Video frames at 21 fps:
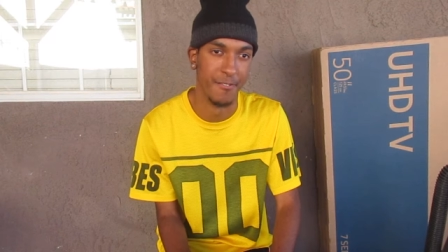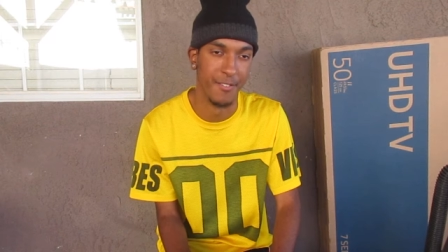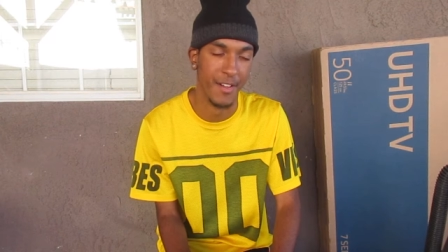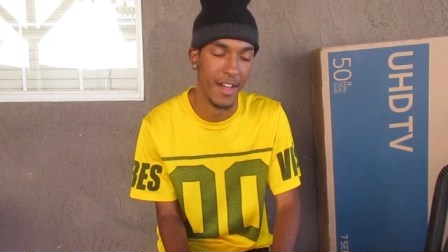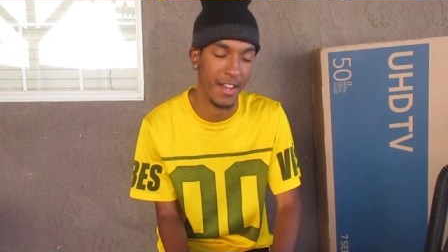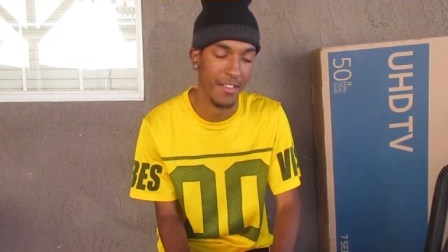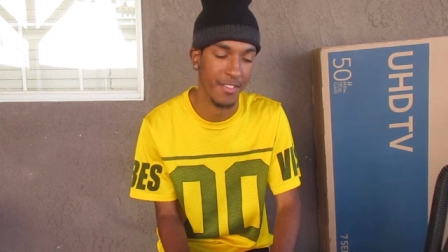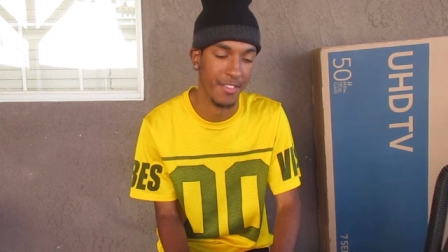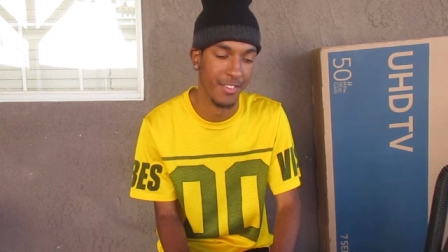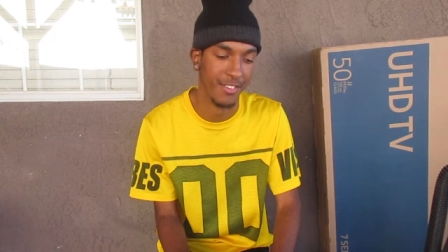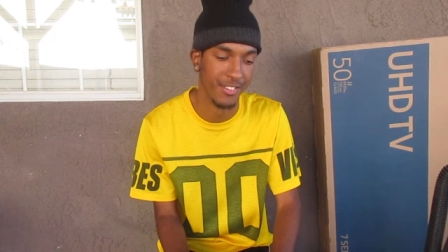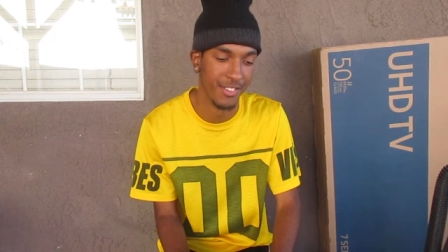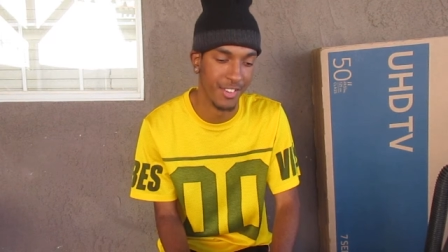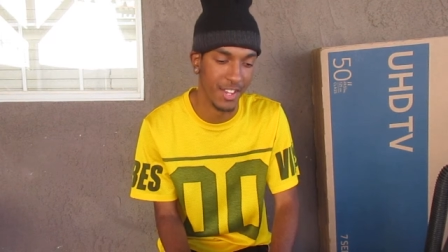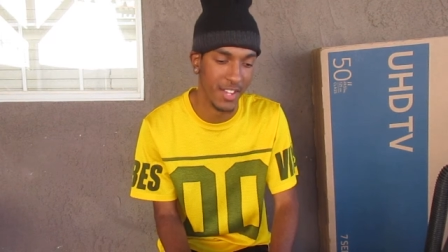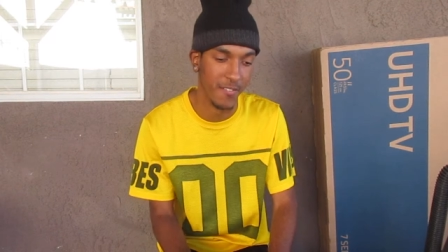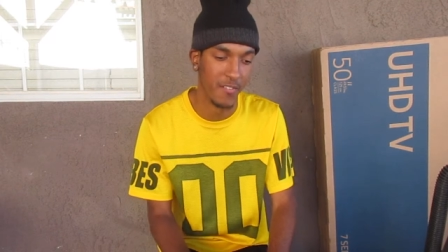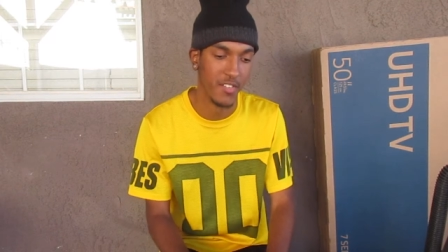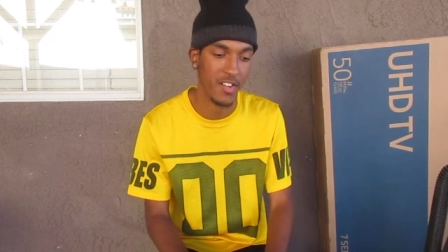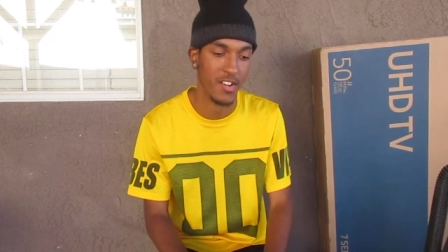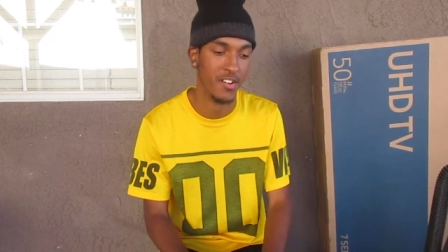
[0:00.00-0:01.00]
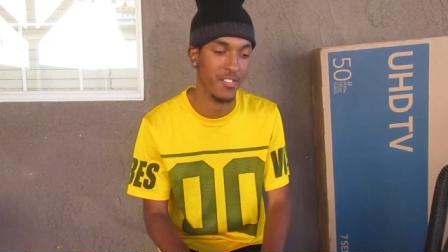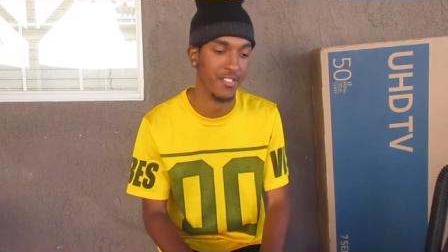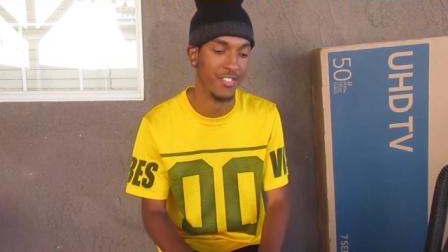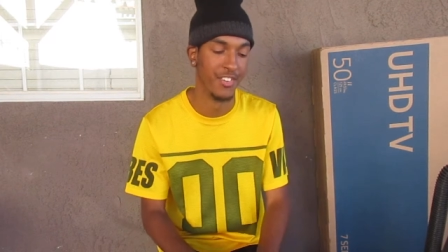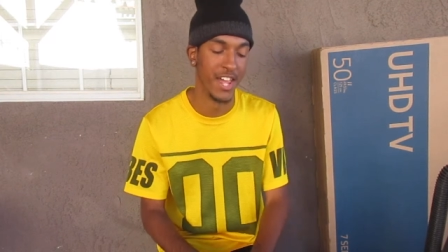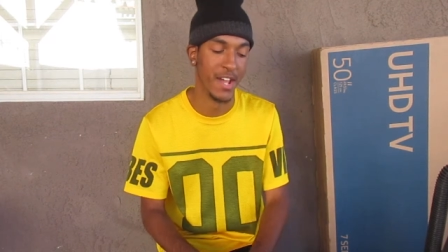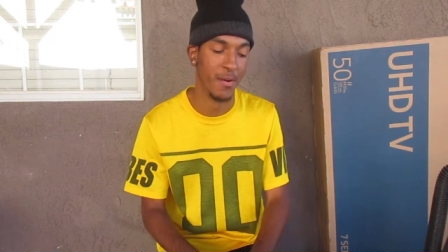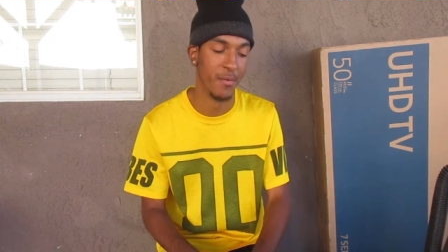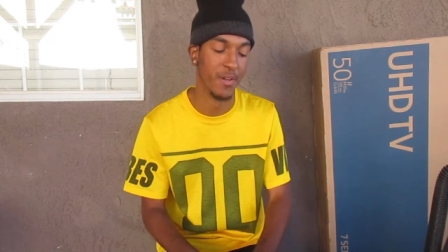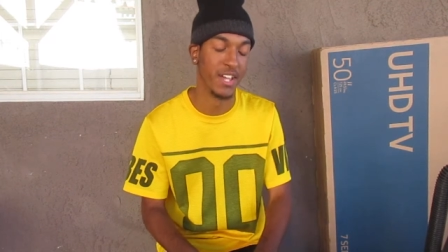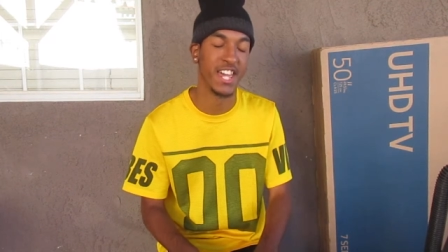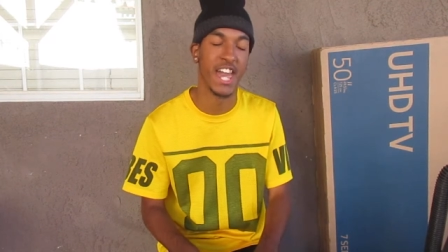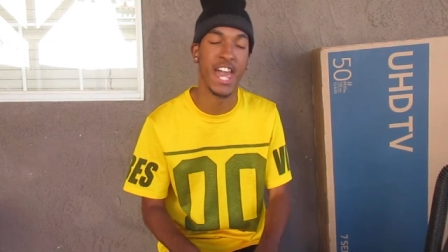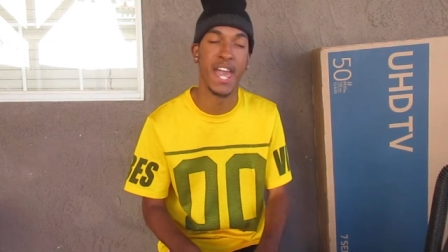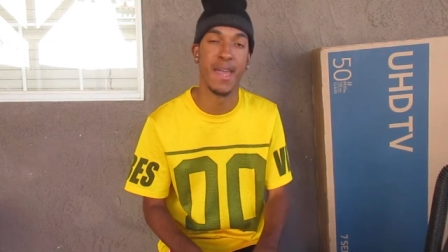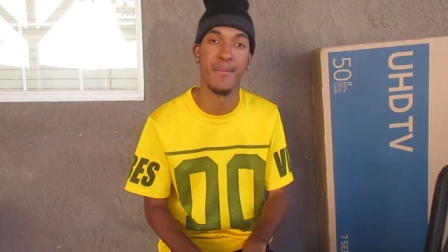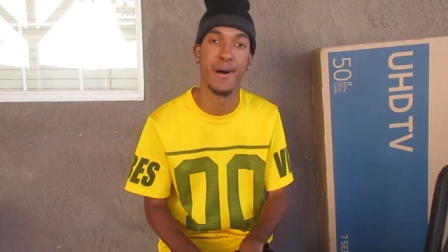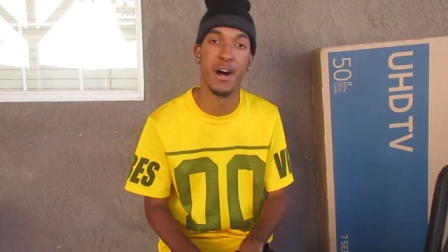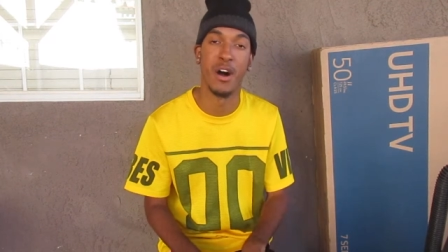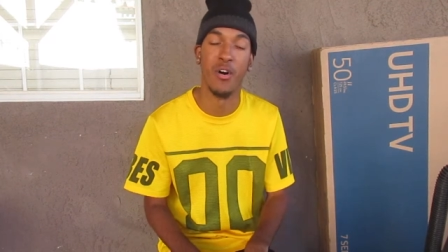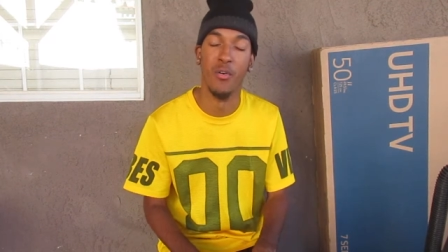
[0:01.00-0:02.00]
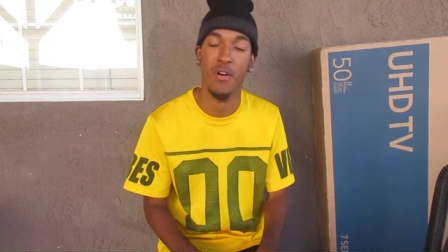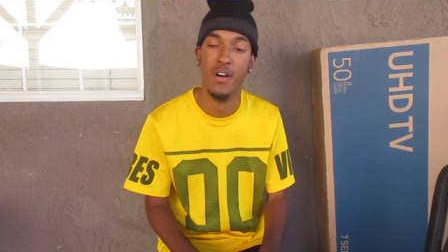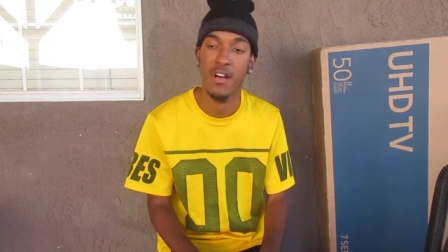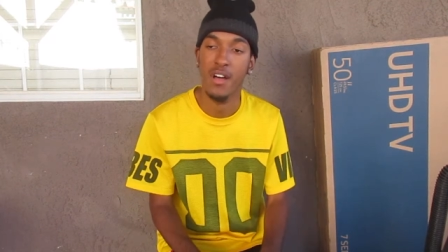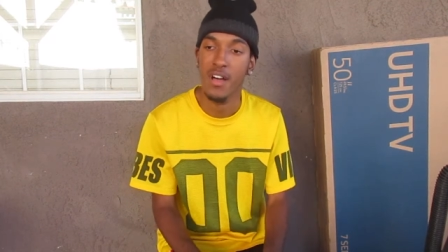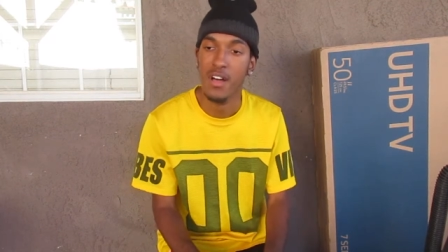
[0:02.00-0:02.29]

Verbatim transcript: fan of this team. You know what I'm saying? We came out